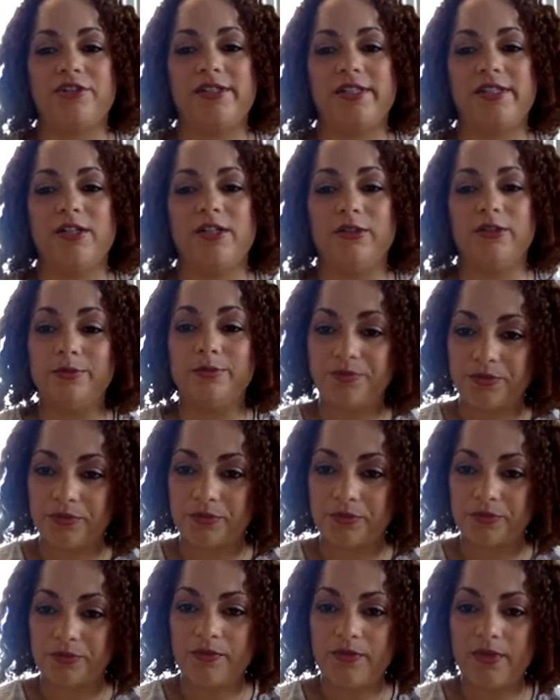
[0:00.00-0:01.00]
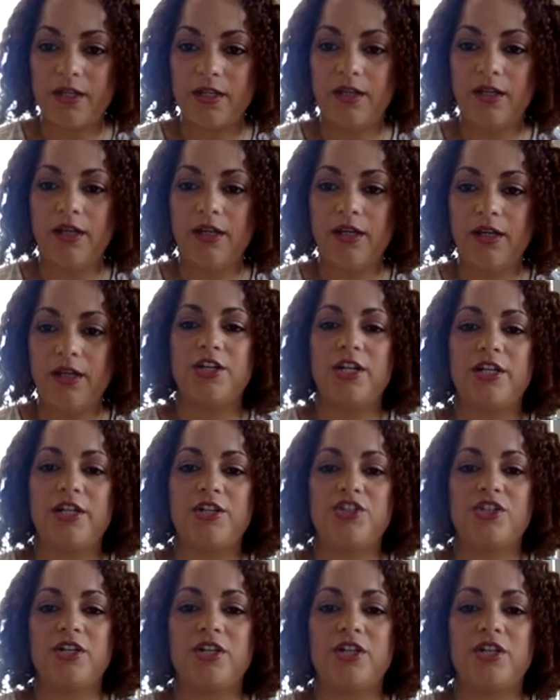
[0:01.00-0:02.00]
So
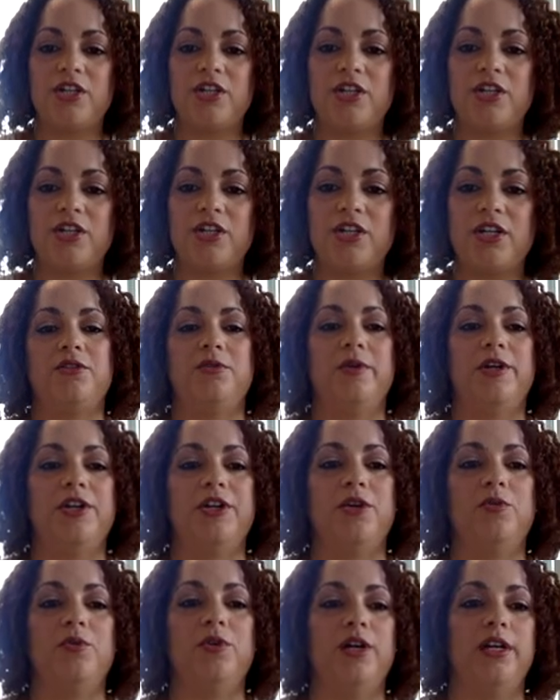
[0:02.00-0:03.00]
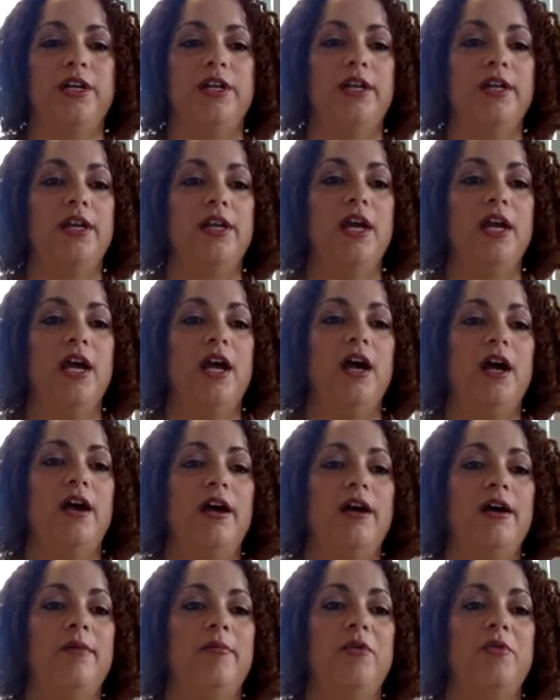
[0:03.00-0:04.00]
change the color, get it to where you want it.
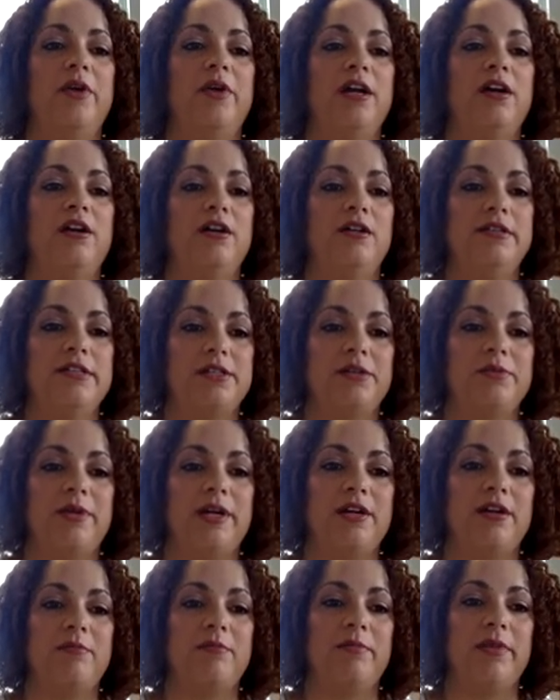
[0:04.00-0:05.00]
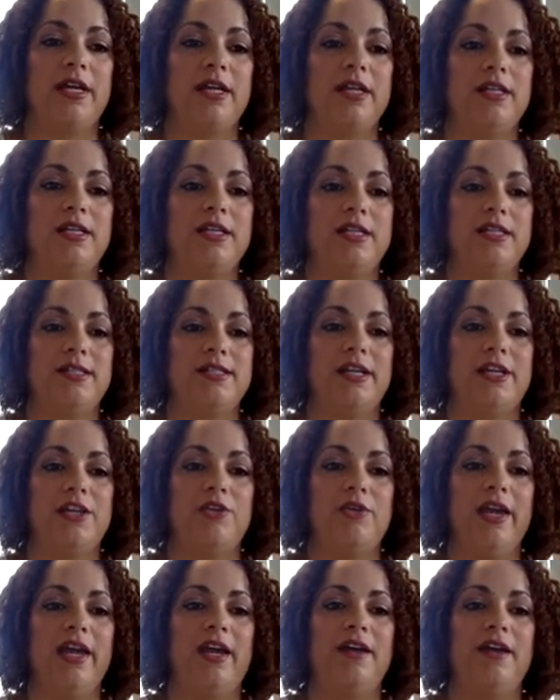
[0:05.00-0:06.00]
Um, what I also recommend is that
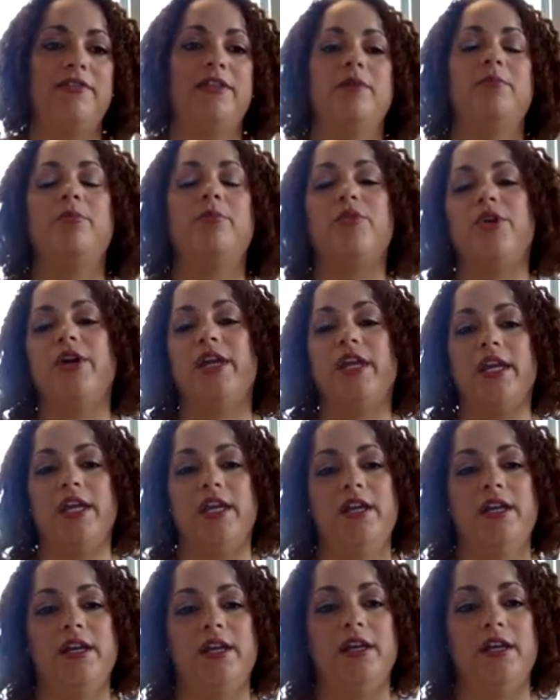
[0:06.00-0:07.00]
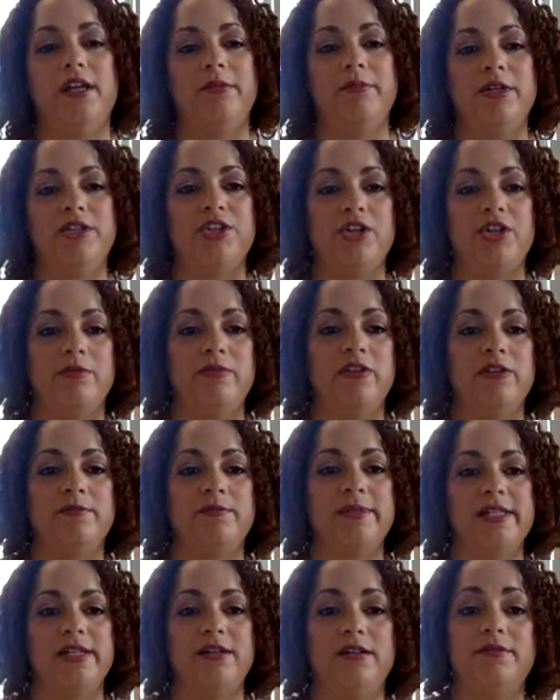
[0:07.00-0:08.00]
you have them bring in an image of
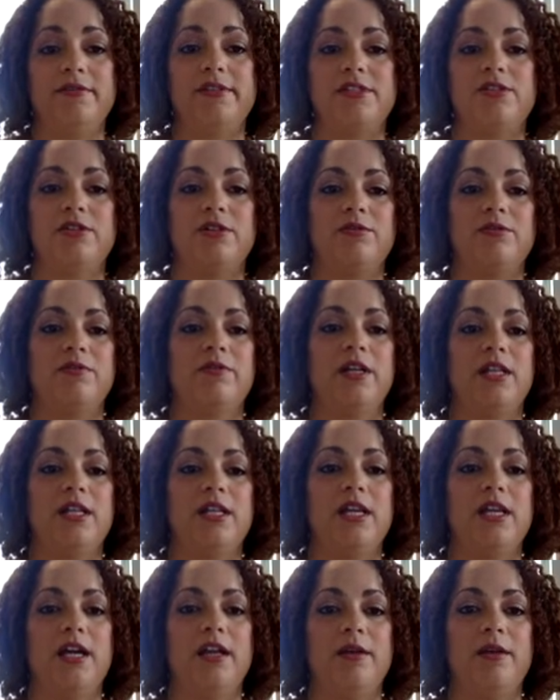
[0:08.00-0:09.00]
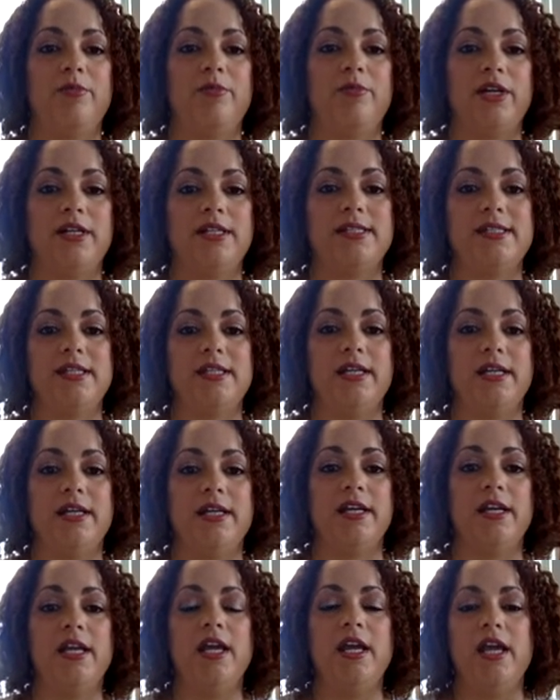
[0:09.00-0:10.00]
themselves. So it really kind of brings it
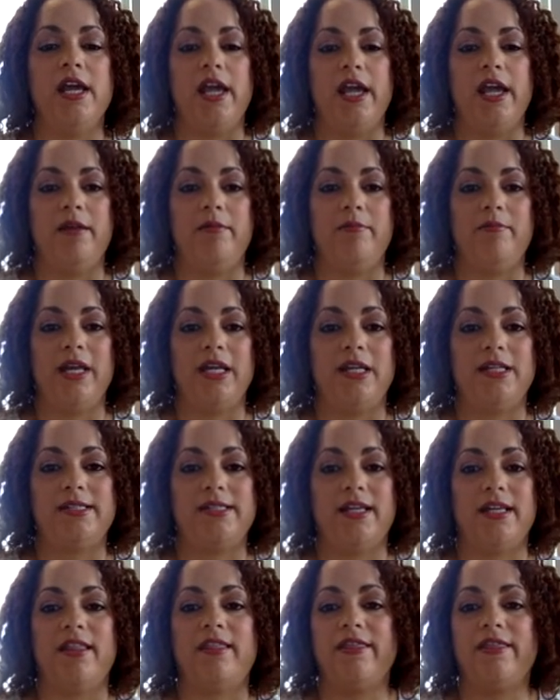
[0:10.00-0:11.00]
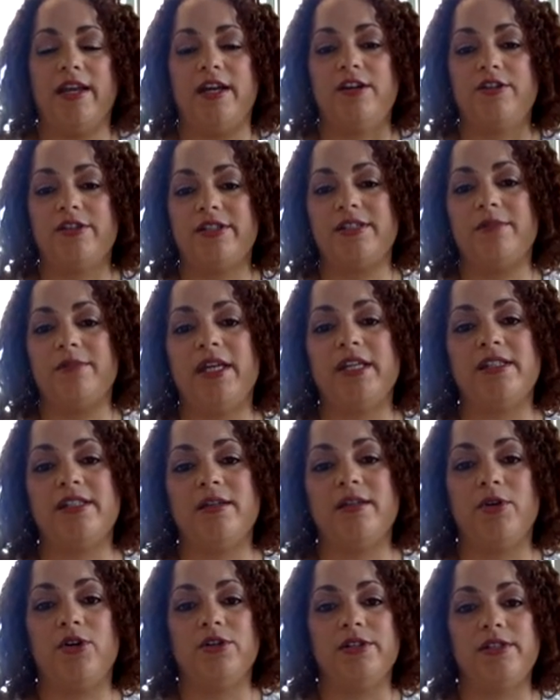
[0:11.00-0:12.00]
in and makes it theirs. It makes
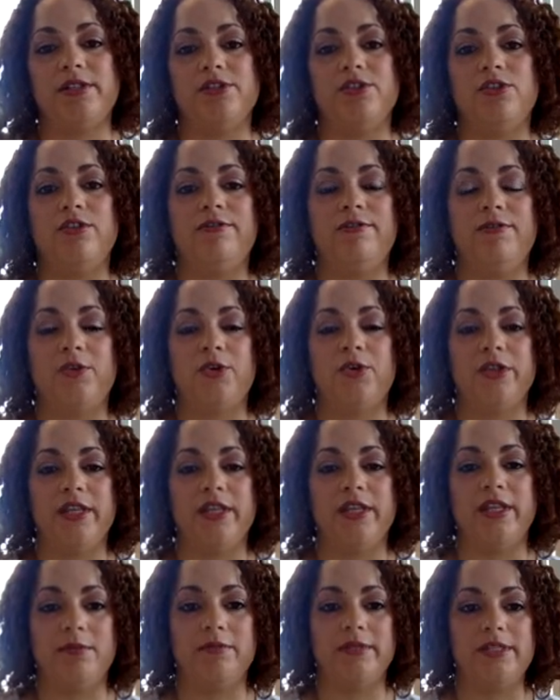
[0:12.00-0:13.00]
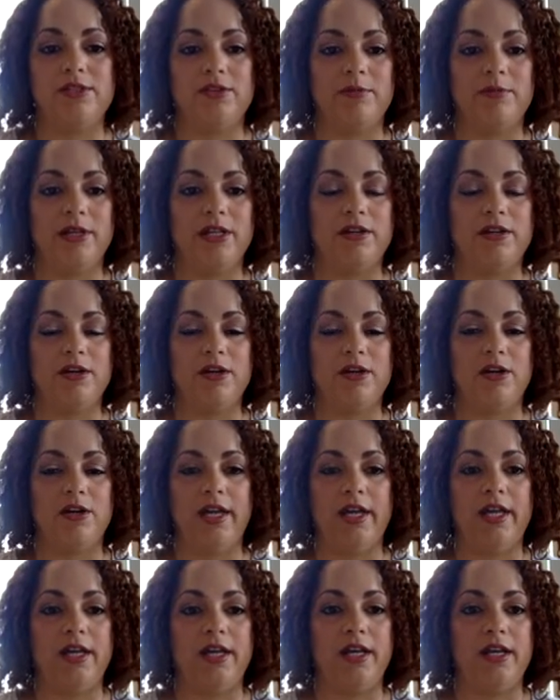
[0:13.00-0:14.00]
it personal for them. So I'm going to go
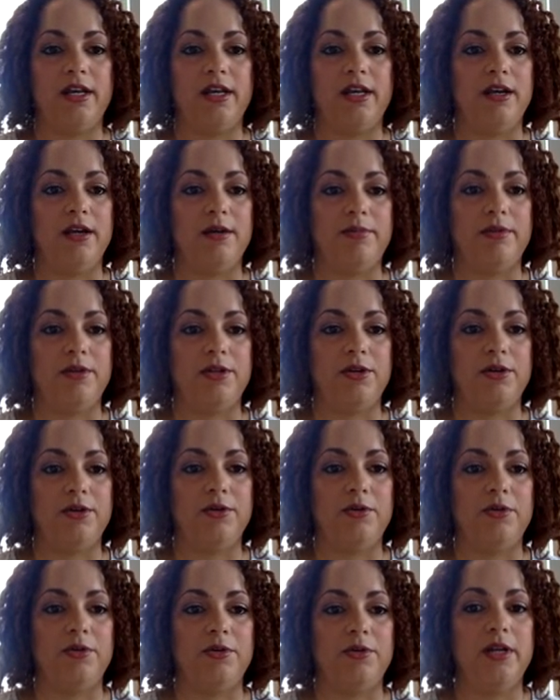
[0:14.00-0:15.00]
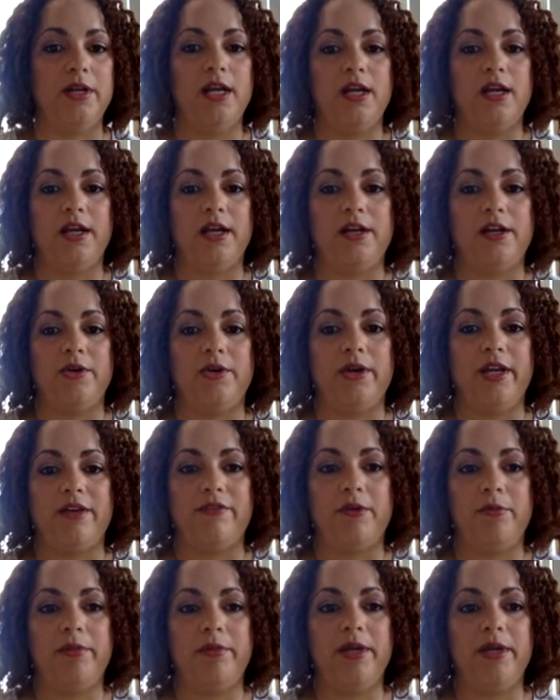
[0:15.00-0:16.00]
ahead and upload. I know I
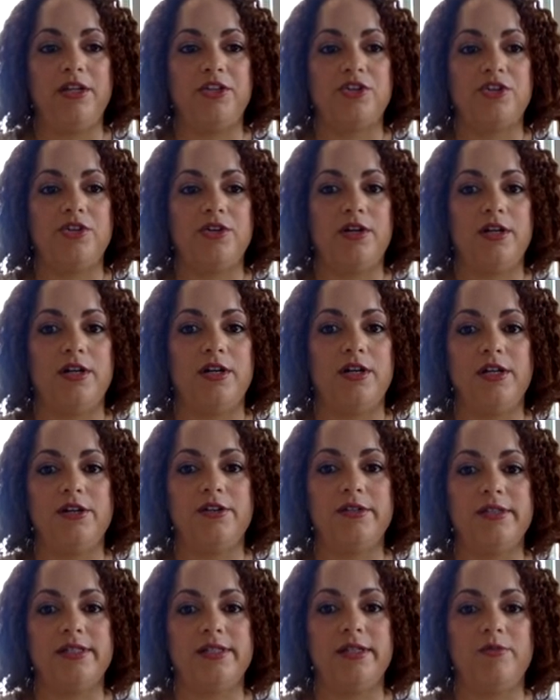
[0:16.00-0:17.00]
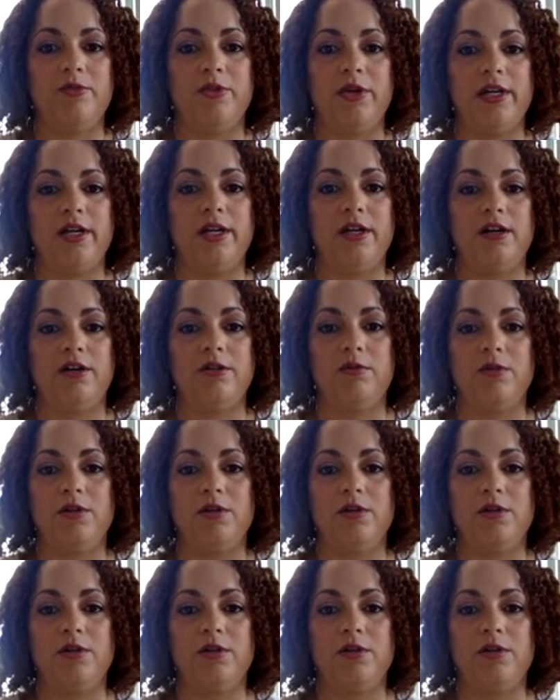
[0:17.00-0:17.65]
have a picture on here somewhere.